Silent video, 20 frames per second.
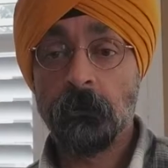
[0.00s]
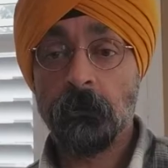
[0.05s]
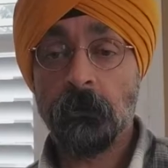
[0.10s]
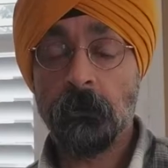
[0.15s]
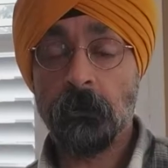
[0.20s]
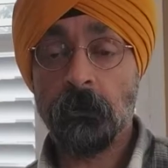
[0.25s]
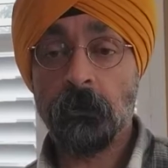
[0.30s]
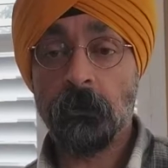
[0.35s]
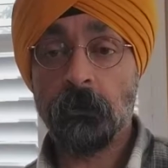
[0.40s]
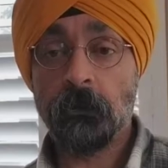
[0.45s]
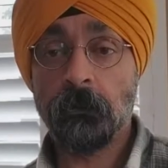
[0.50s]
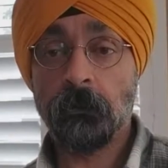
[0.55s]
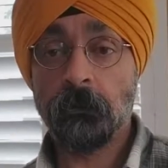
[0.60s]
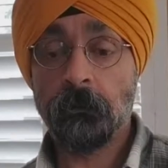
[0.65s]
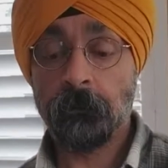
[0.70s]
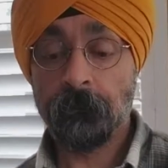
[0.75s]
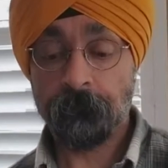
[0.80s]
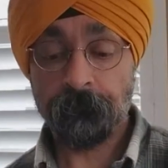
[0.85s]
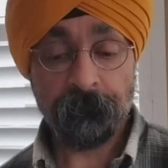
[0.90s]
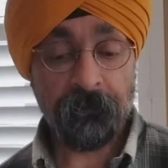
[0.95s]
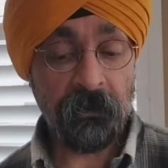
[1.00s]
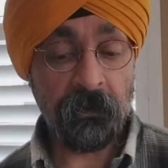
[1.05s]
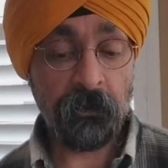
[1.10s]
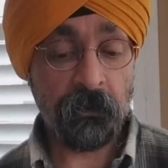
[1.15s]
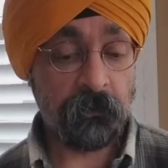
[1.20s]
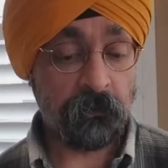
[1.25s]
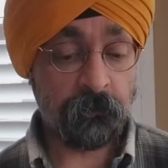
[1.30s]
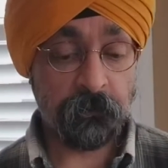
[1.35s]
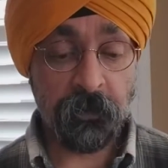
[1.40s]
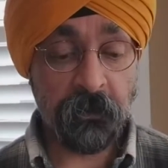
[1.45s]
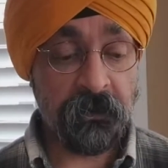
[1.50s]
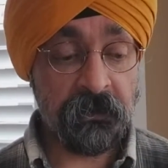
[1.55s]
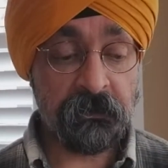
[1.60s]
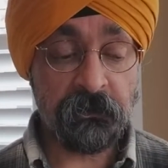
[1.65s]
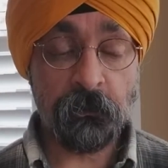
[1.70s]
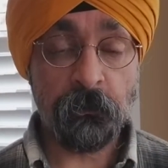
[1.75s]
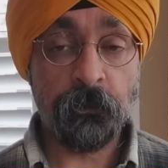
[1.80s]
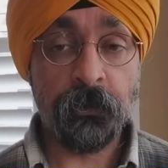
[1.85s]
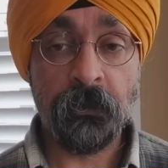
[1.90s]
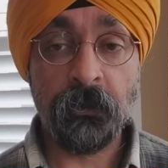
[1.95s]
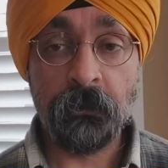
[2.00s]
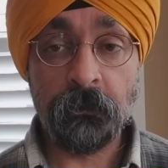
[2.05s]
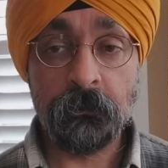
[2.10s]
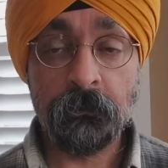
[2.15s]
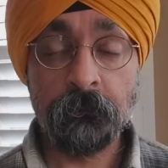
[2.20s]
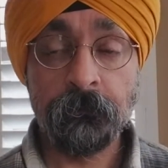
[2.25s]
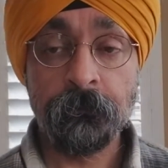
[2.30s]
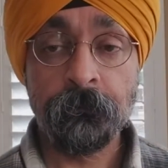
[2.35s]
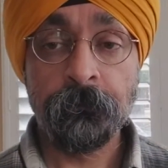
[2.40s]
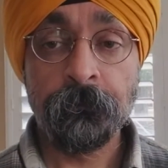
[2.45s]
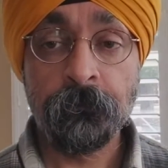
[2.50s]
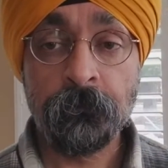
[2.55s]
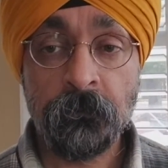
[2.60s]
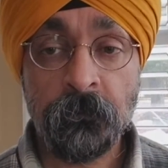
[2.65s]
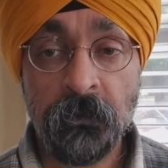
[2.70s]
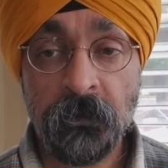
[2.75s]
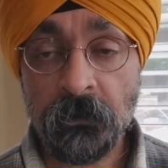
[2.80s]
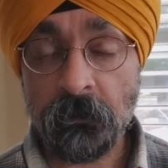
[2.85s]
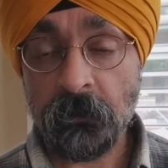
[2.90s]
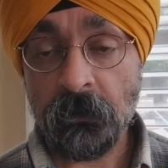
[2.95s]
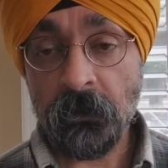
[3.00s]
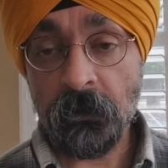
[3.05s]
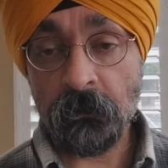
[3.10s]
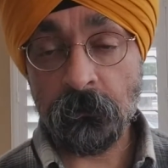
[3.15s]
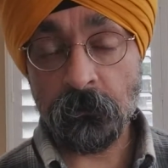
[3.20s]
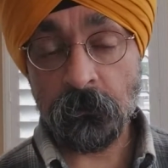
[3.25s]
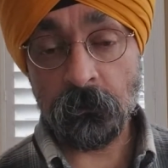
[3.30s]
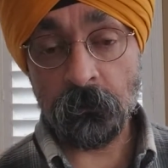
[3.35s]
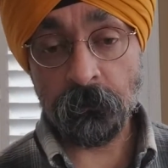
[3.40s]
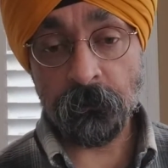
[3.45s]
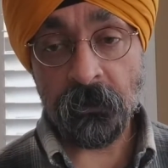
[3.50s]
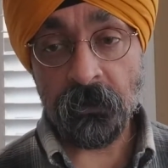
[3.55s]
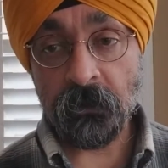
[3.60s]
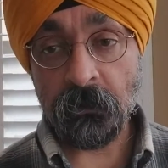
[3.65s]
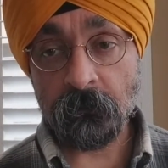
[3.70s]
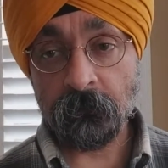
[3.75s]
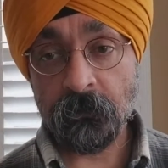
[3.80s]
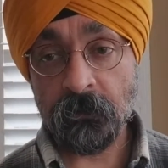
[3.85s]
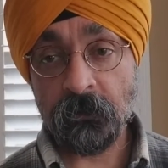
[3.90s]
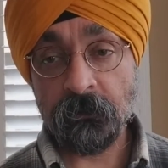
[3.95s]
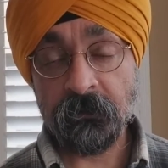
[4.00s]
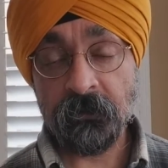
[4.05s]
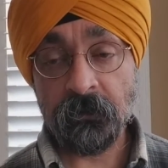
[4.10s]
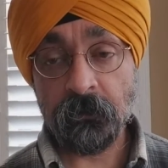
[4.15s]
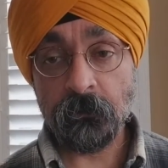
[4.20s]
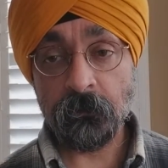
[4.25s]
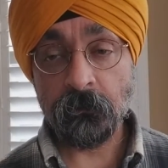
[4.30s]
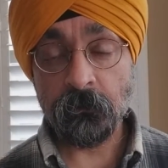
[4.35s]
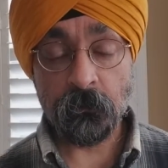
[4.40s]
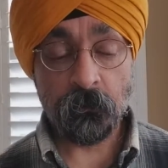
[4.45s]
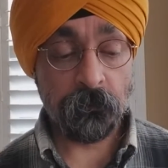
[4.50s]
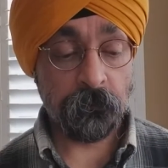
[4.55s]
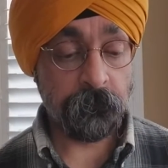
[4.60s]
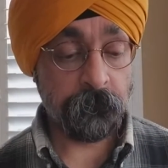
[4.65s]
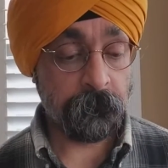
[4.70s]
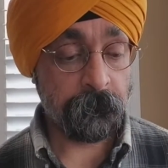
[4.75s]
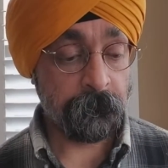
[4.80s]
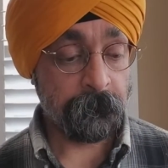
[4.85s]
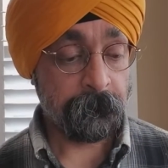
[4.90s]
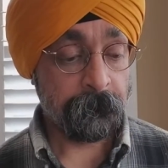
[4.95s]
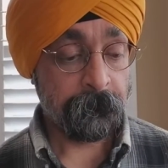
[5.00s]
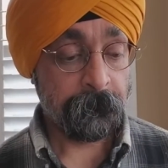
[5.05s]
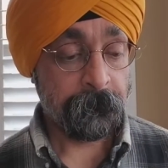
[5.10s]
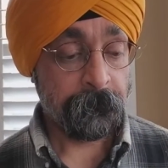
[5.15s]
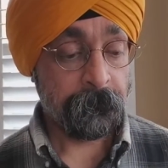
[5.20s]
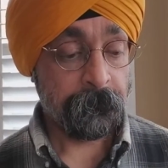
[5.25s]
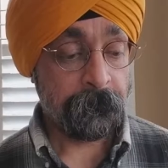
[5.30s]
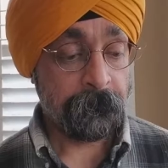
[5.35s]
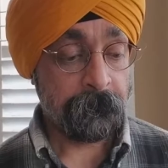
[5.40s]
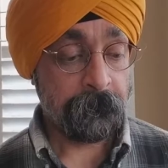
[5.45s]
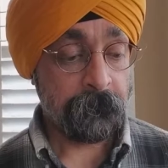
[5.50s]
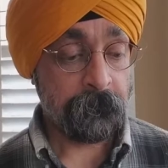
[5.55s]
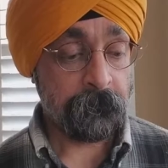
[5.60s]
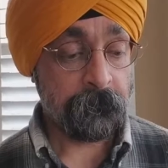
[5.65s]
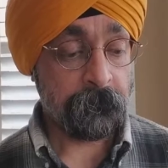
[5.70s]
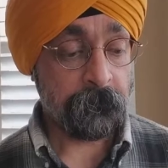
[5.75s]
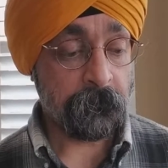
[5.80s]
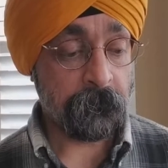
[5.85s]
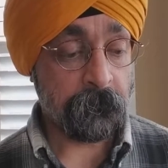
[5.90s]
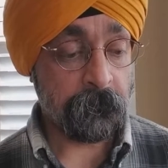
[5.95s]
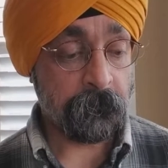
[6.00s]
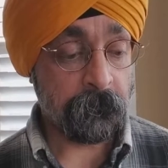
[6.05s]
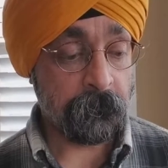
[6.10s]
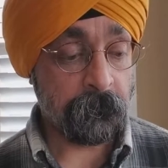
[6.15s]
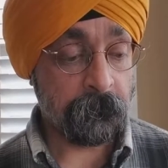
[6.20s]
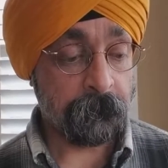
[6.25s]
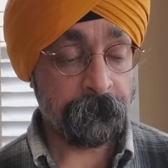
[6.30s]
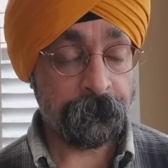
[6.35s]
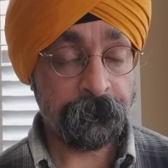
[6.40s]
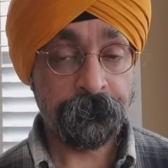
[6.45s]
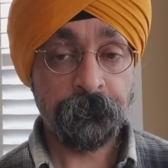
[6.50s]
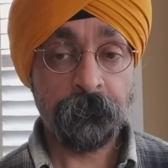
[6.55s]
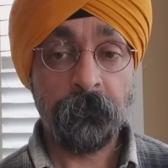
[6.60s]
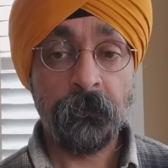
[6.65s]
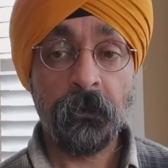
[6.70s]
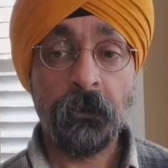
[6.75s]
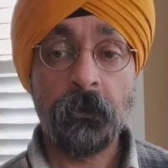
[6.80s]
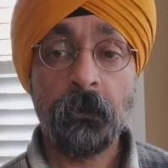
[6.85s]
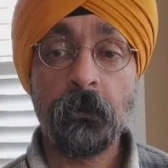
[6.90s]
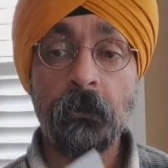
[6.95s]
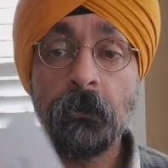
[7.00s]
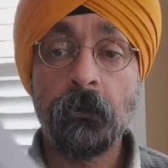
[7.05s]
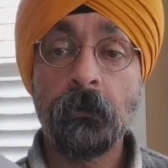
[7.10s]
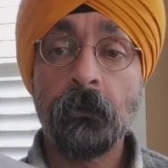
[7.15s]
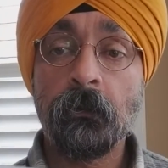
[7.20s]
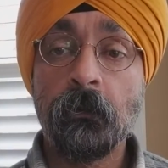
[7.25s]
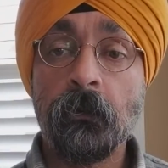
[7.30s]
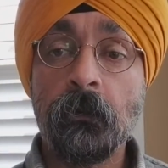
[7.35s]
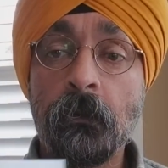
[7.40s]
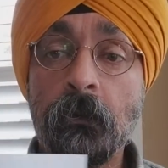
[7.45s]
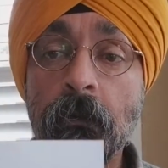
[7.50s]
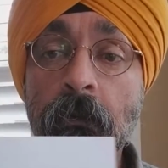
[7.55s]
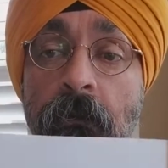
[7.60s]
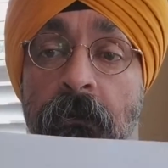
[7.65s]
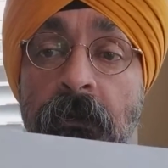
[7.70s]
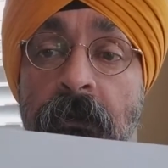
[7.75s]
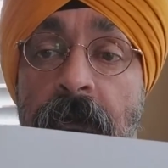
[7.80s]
and it's pretty simple. It's also part of the seller resource. So all the